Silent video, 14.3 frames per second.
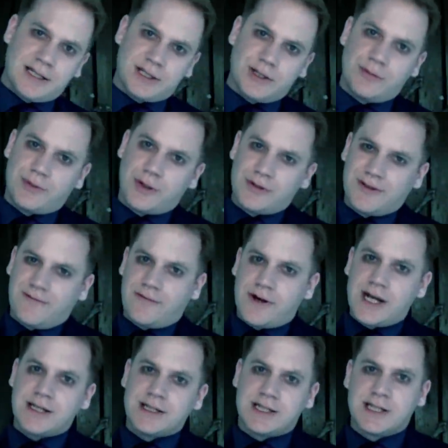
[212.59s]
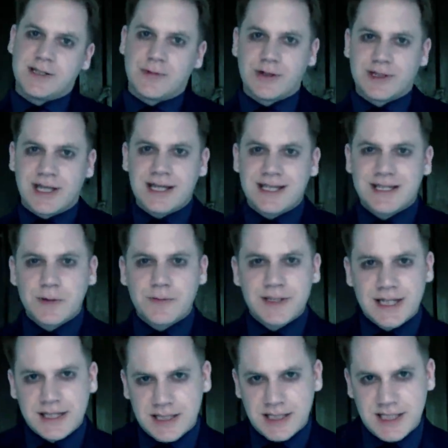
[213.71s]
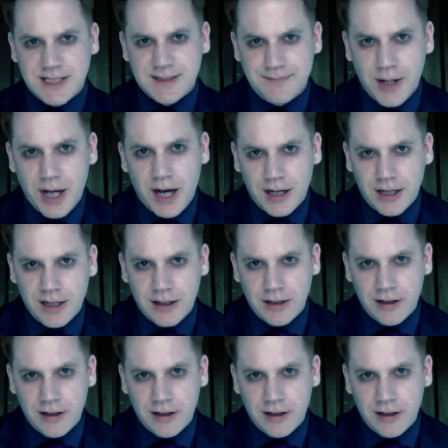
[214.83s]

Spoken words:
so prone to frenzy, is because they still possess a spark